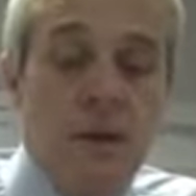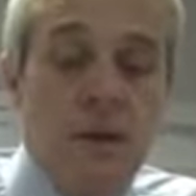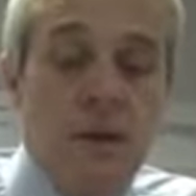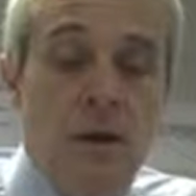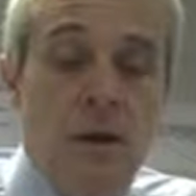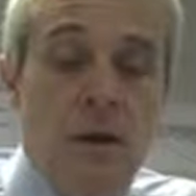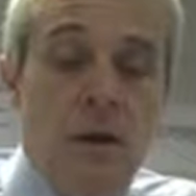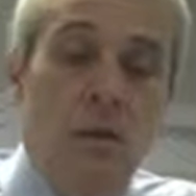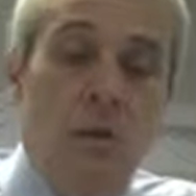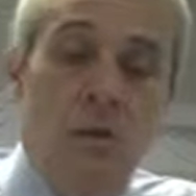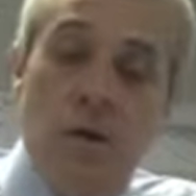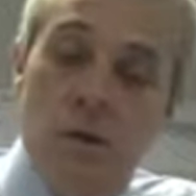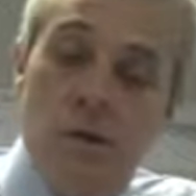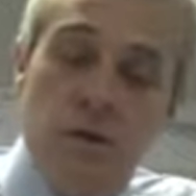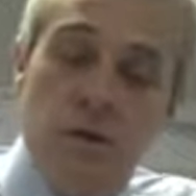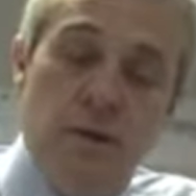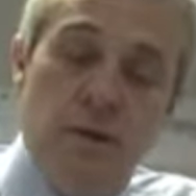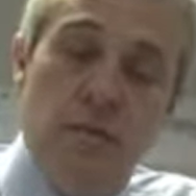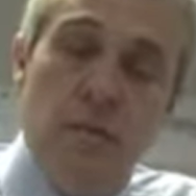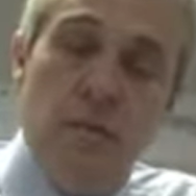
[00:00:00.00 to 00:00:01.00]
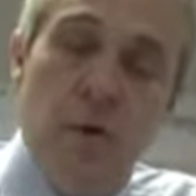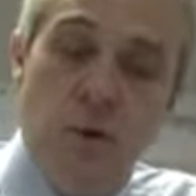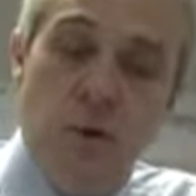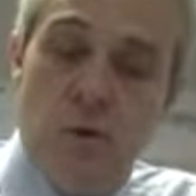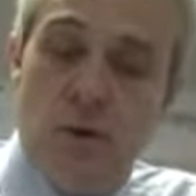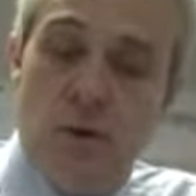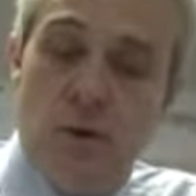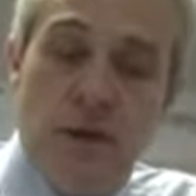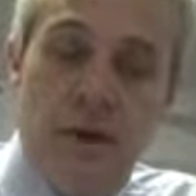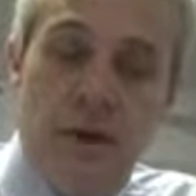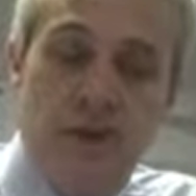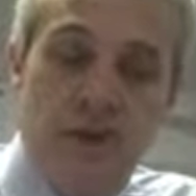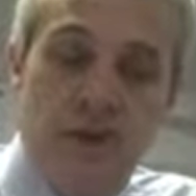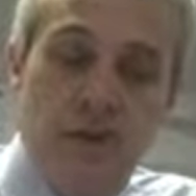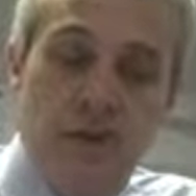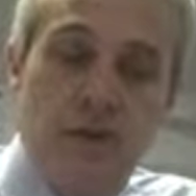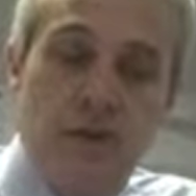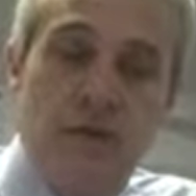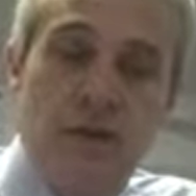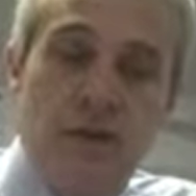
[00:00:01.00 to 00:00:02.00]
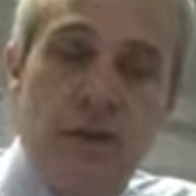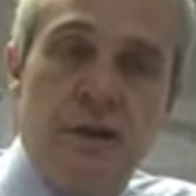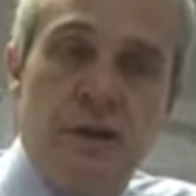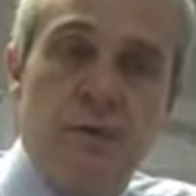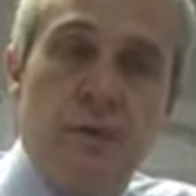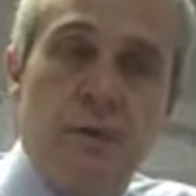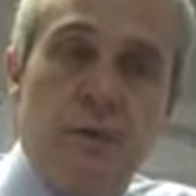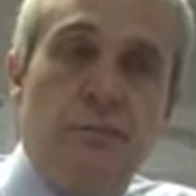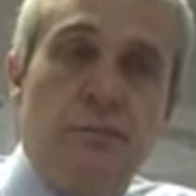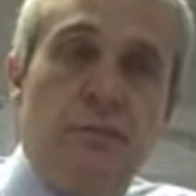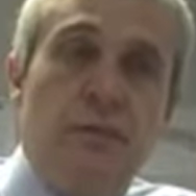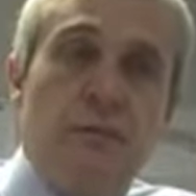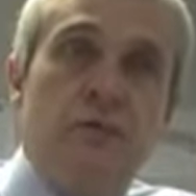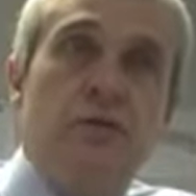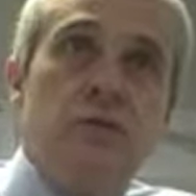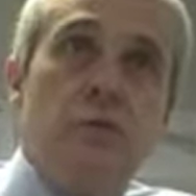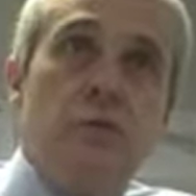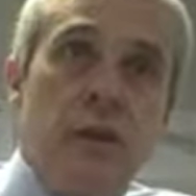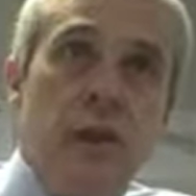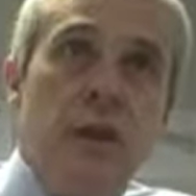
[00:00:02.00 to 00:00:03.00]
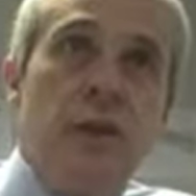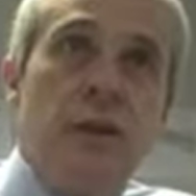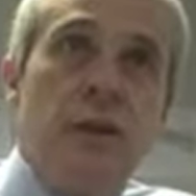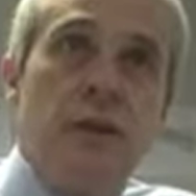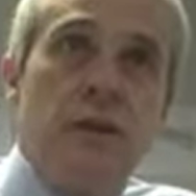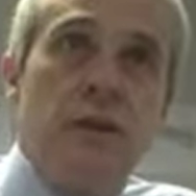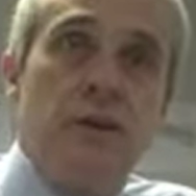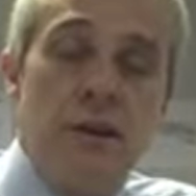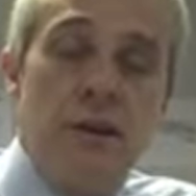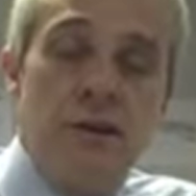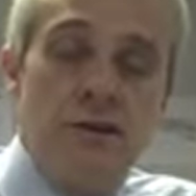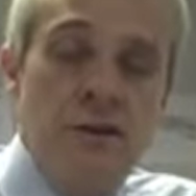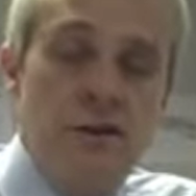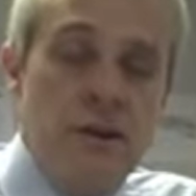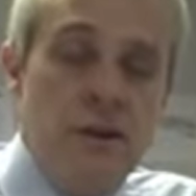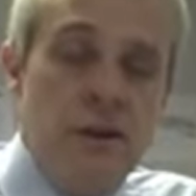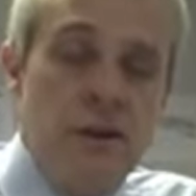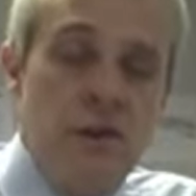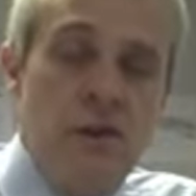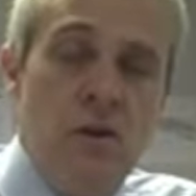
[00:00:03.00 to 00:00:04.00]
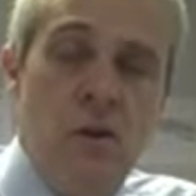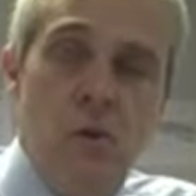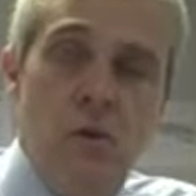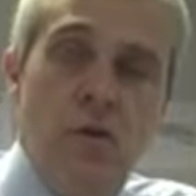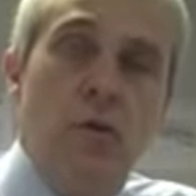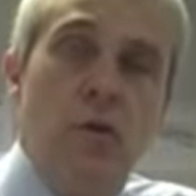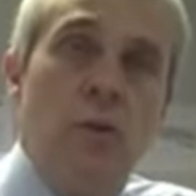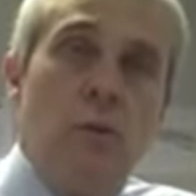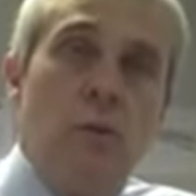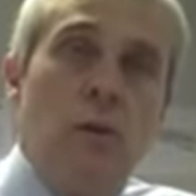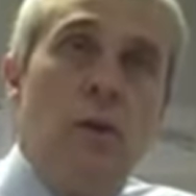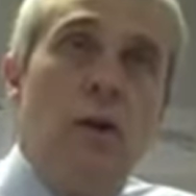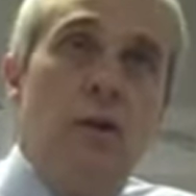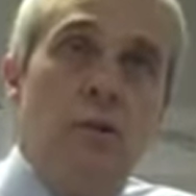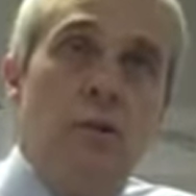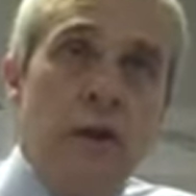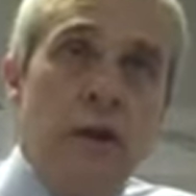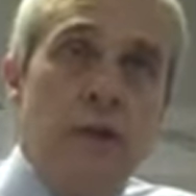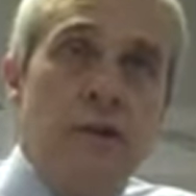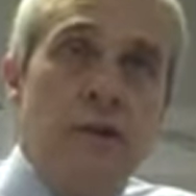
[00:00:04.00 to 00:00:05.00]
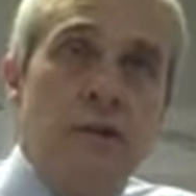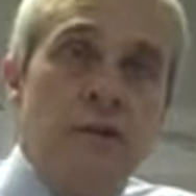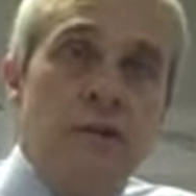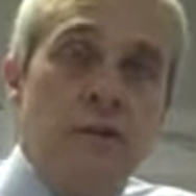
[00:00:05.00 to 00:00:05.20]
Or what is even more worrying is that the traders will refuse to pay the increase, run up arrears,